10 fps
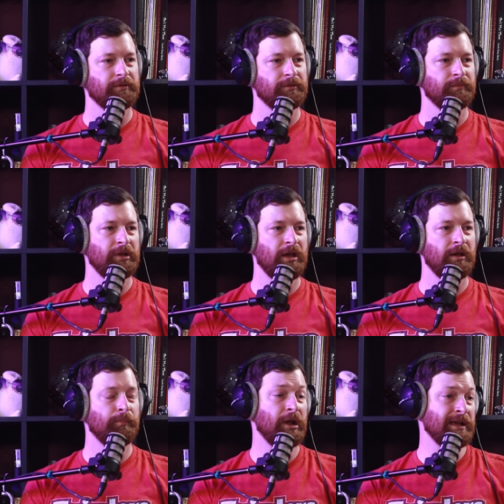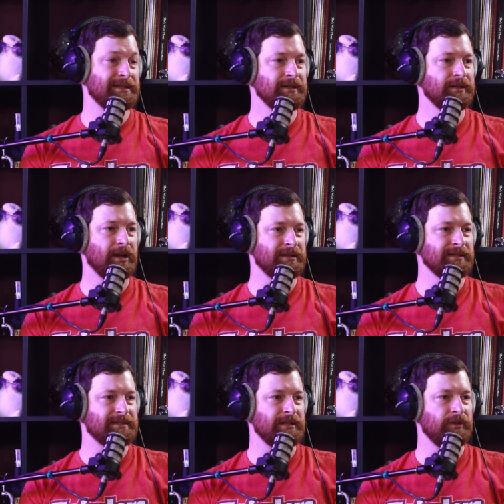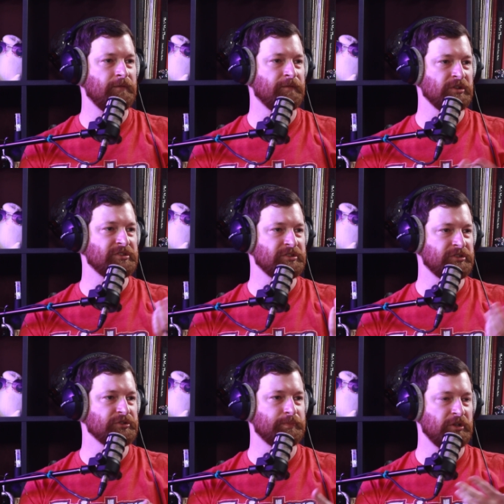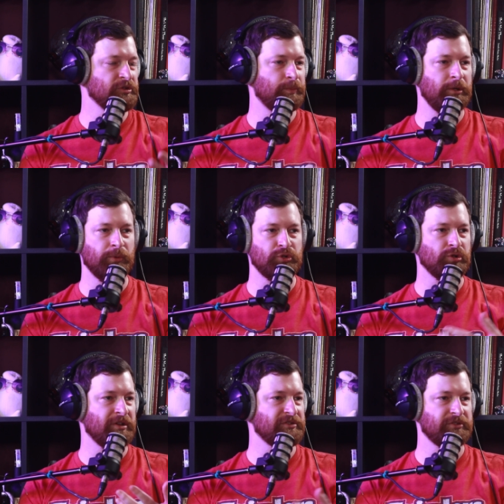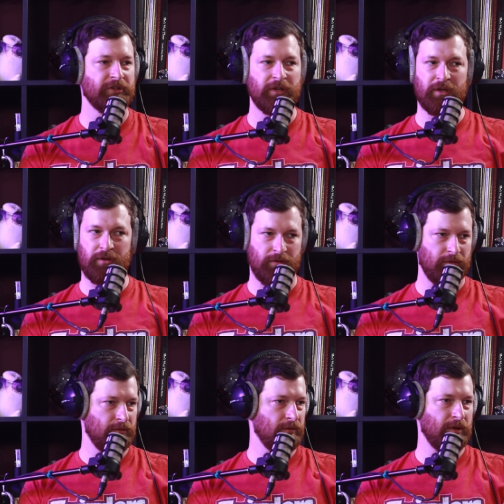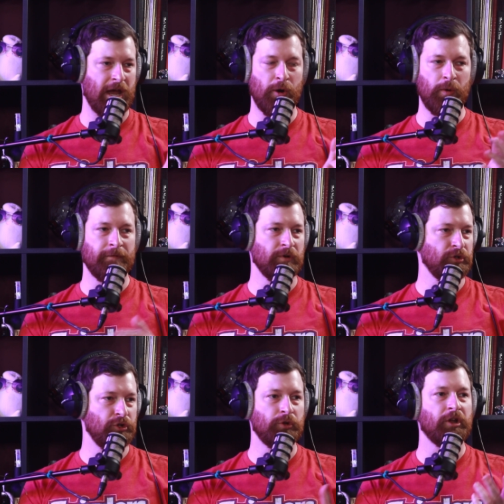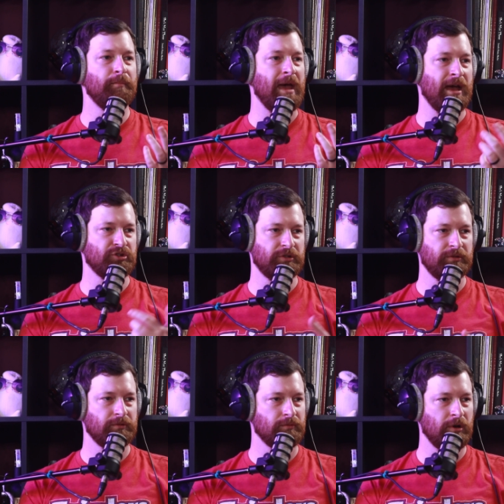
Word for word: yeah, but I did I did see, for instance, there's there's people dressed however you could imagine, right?